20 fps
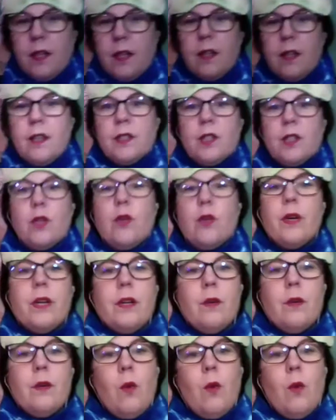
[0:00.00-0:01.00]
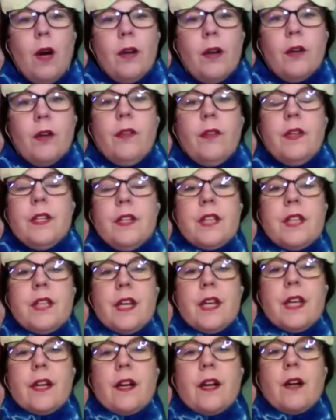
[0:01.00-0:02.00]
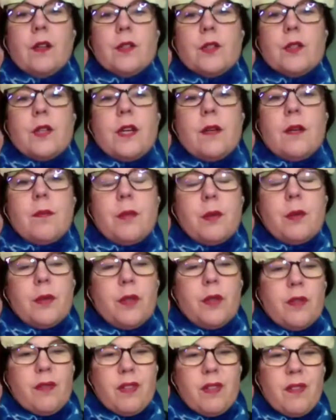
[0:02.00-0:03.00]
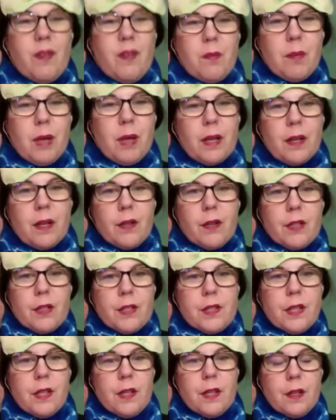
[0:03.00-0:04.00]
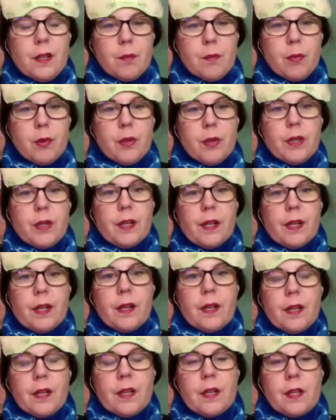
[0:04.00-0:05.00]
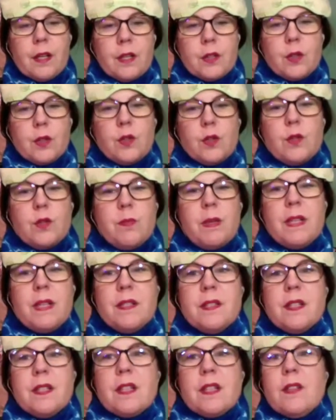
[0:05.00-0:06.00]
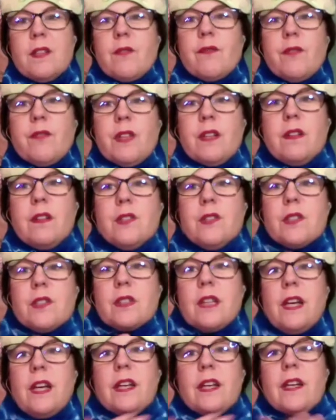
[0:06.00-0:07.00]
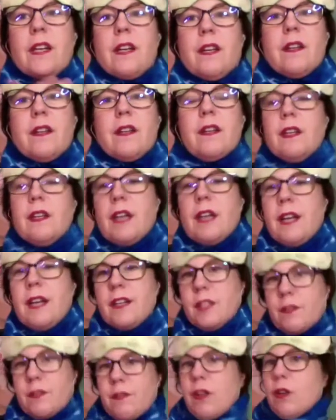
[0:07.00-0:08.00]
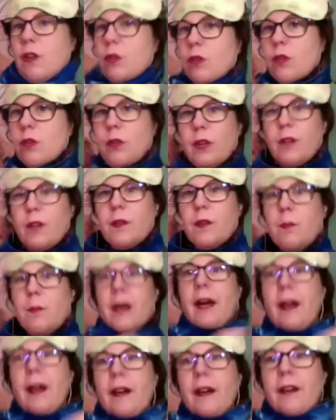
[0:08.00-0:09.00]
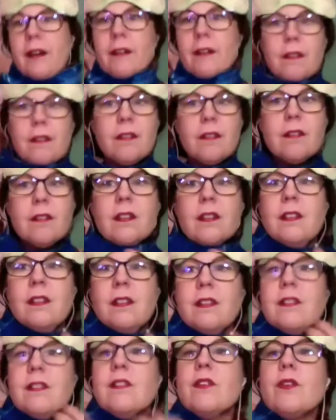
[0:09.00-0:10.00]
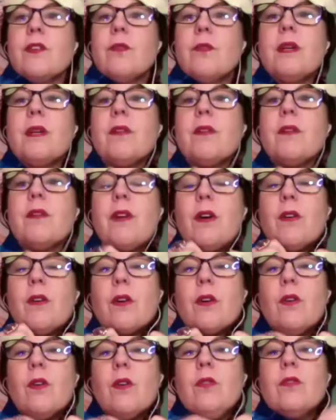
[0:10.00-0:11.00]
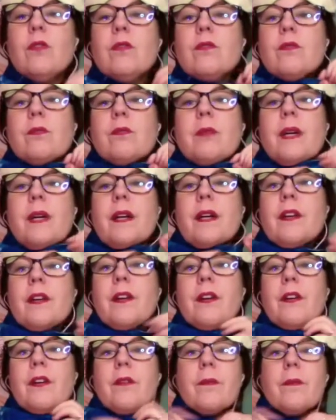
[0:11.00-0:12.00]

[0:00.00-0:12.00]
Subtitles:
soak it in water and then take it out. So I had to you have to have a bucket or a sink and then put it in. So it basically feels like, and it's Velcroed on the back. The big Velcro back here.